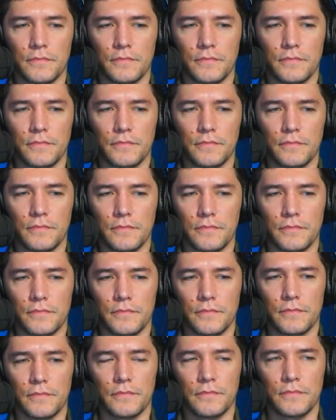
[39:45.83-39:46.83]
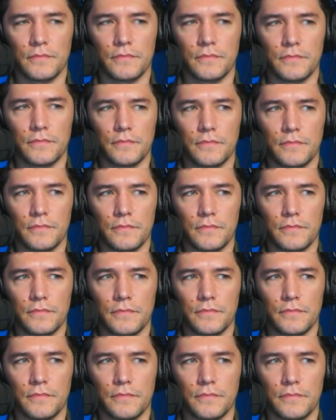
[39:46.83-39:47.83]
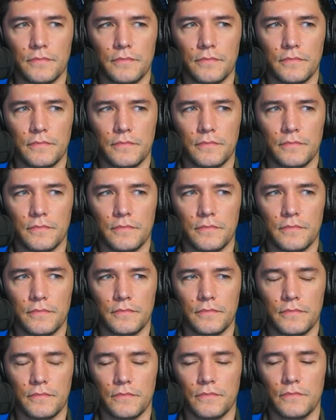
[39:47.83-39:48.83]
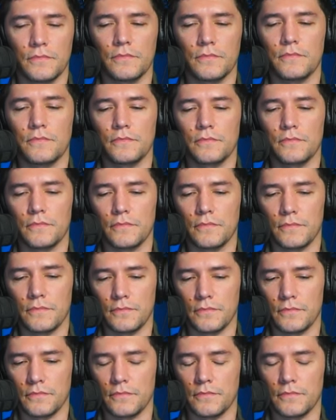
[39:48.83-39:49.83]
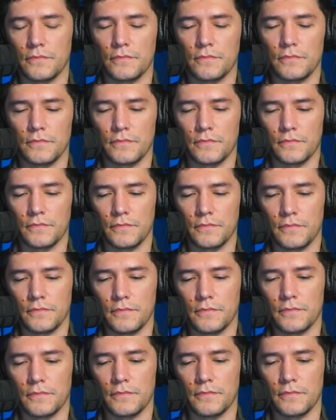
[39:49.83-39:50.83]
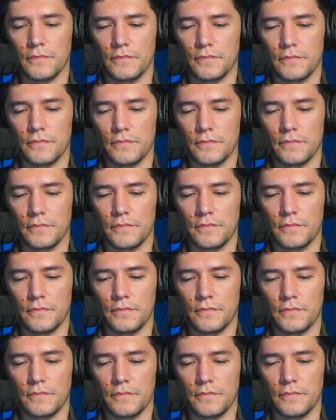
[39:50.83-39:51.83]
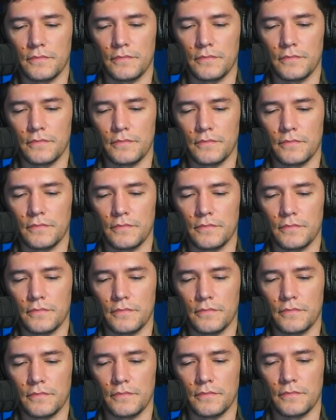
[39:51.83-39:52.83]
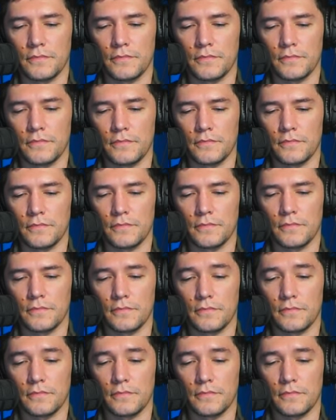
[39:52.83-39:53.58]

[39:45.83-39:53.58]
[no speech]